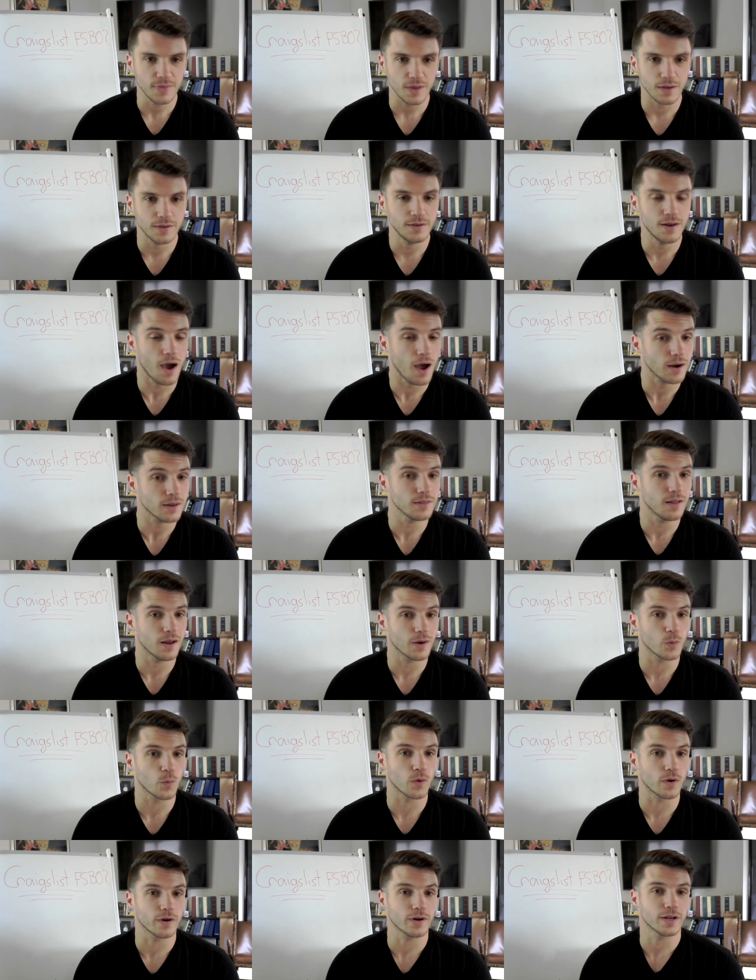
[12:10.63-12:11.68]
not a lot of
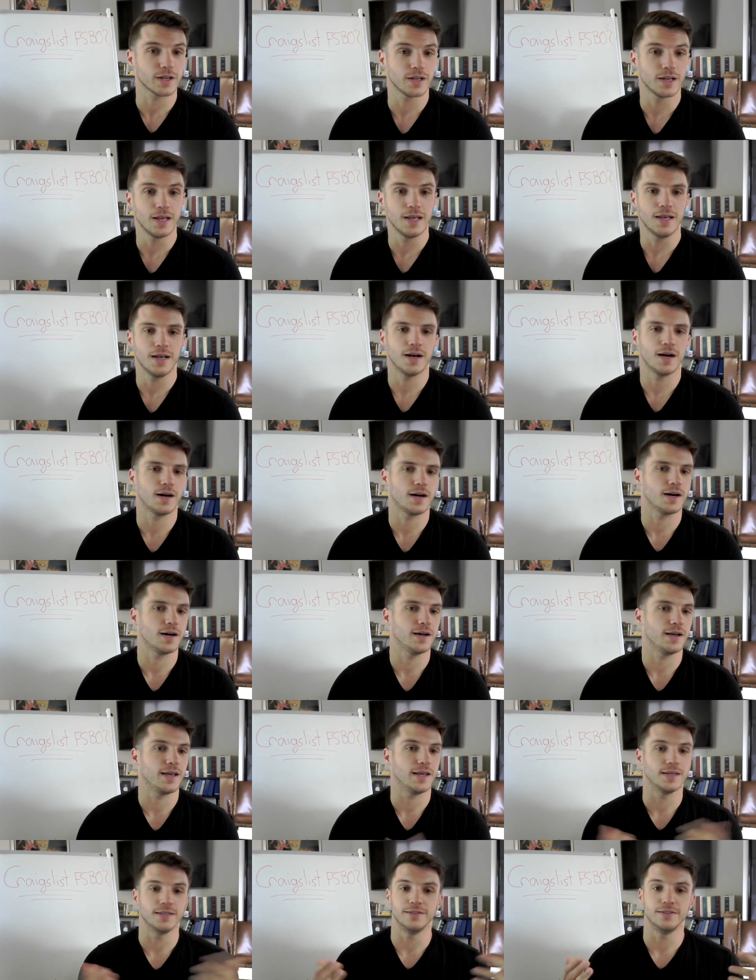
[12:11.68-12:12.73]
work, uh,
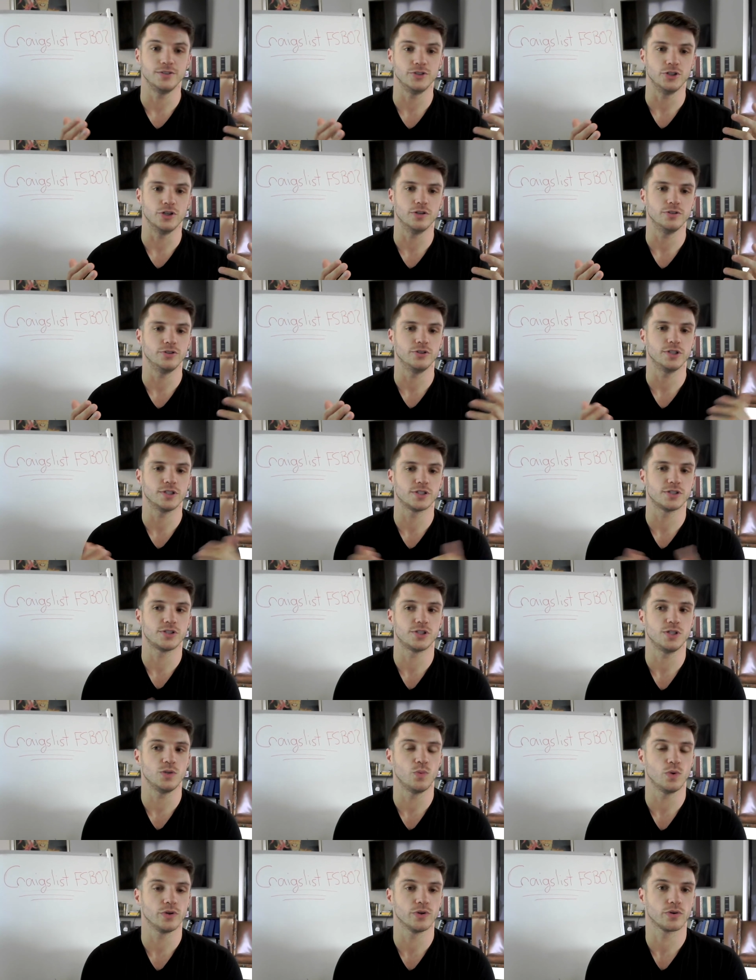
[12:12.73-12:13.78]
and you know you get to see
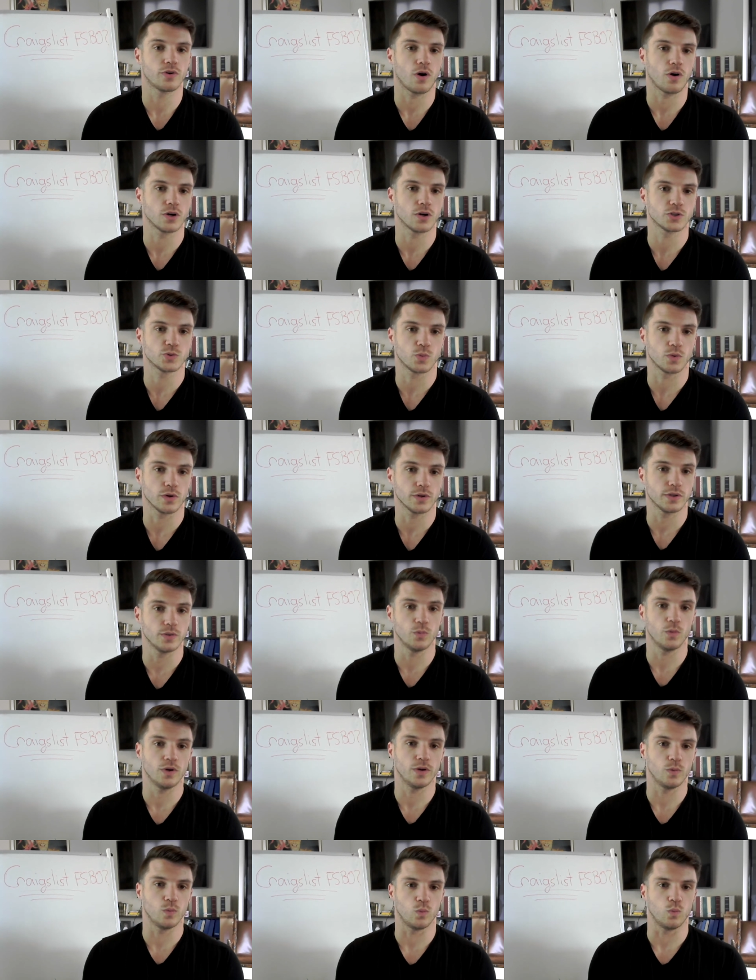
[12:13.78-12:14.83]
what your car is worth and
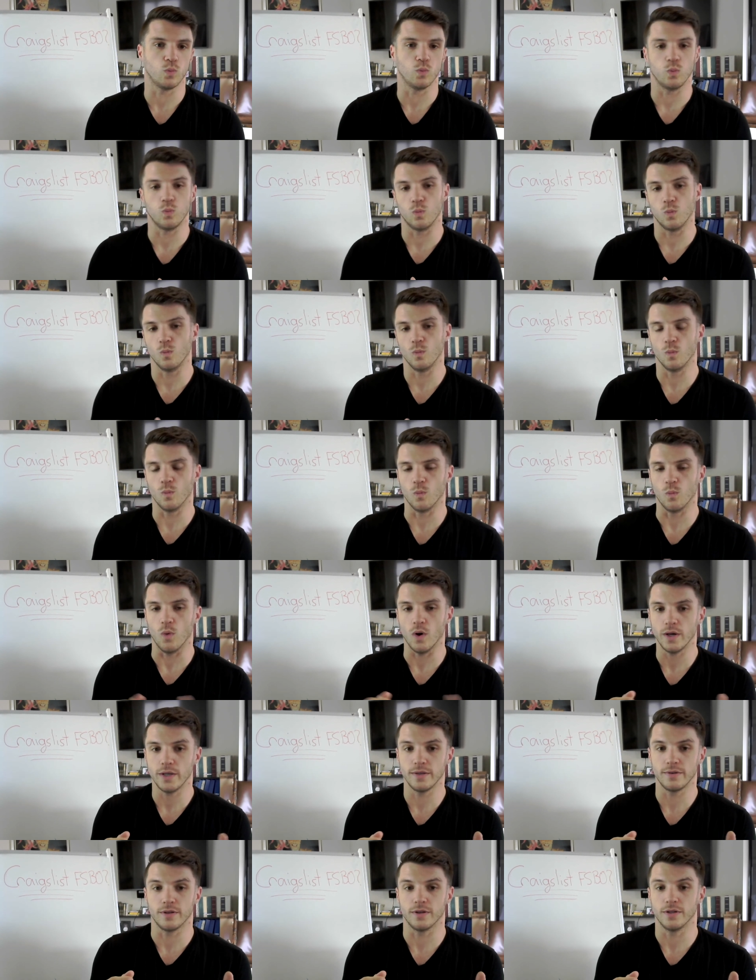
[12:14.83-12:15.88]
what
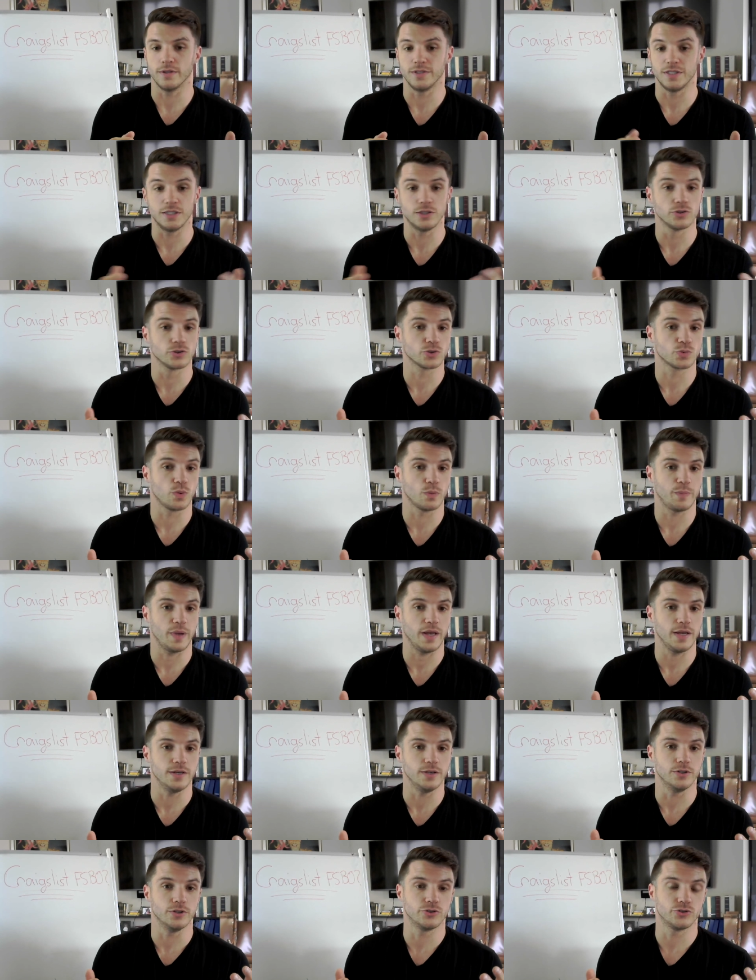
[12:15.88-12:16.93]
what the dealers will pay
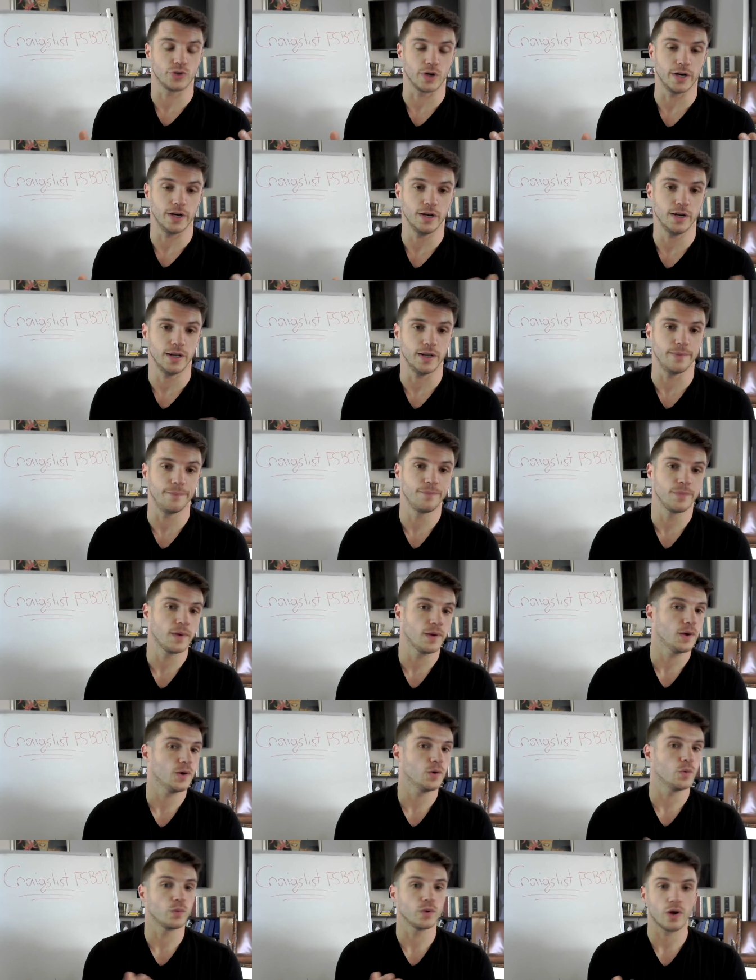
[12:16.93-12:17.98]
you to trade it in.
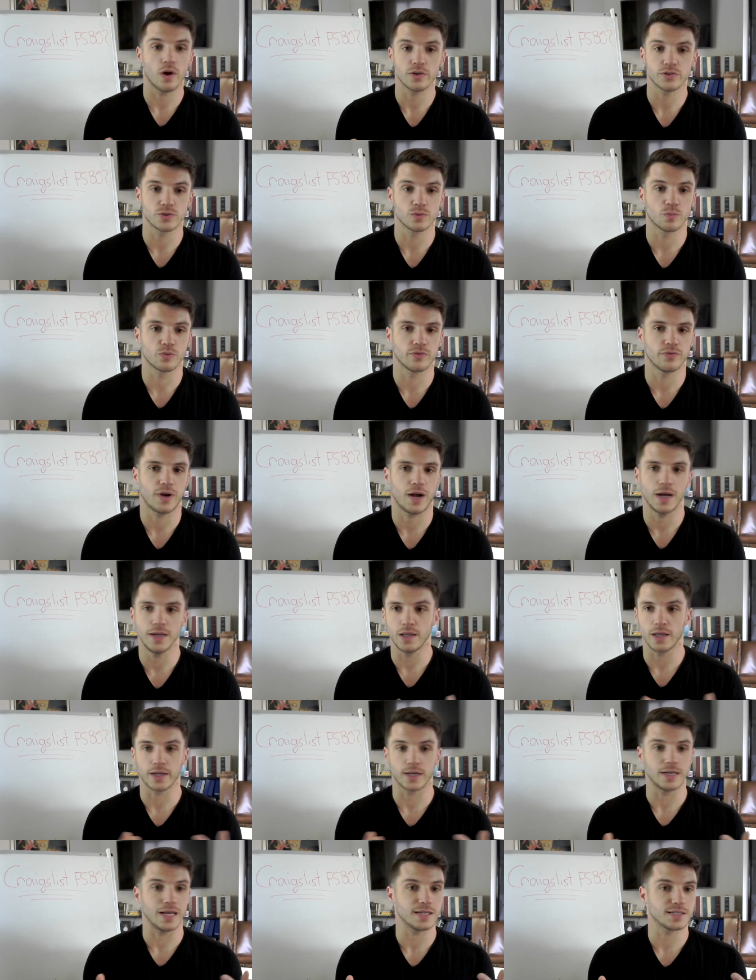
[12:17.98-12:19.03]
We also provide
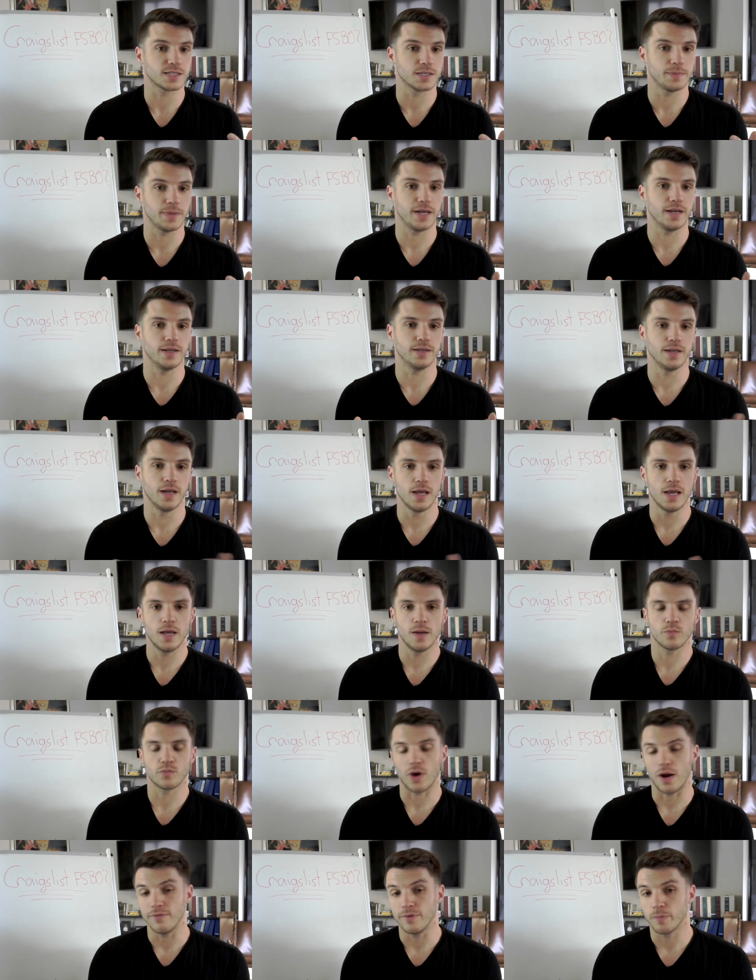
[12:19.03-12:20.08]
like an estimated
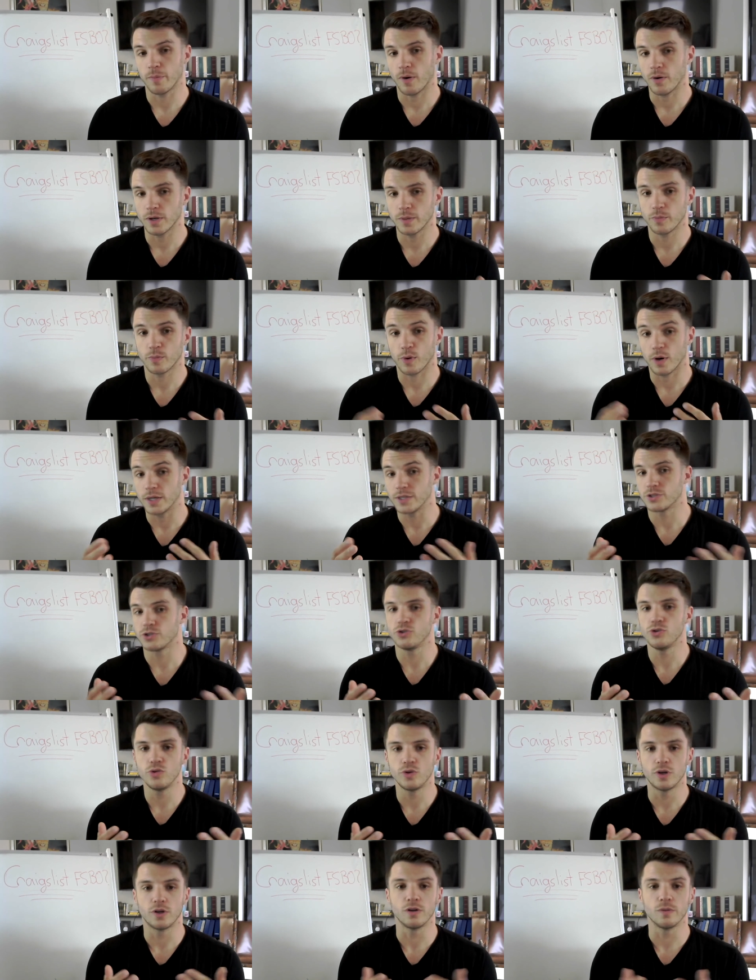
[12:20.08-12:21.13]
private party price, so
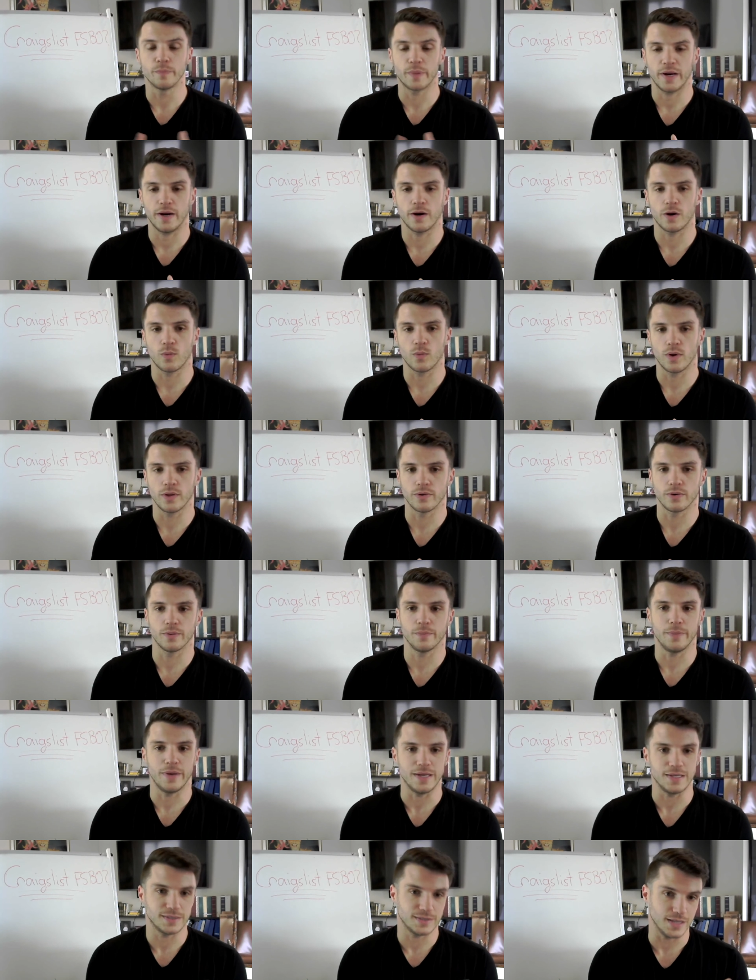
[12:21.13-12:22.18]
you can compare whether it
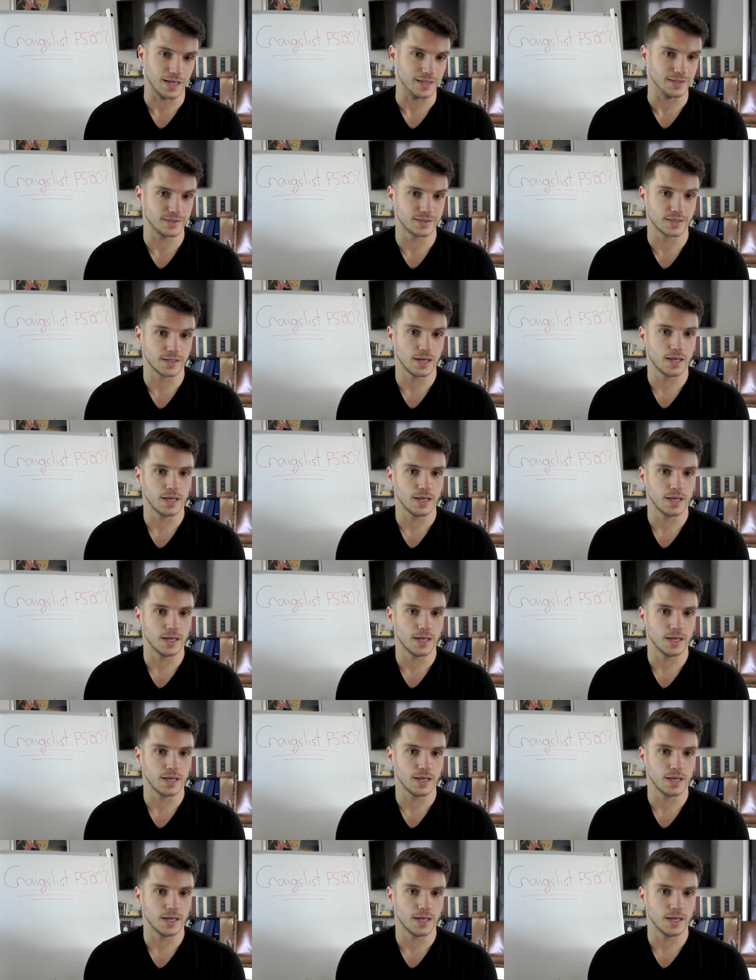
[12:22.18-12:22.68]
makes sense.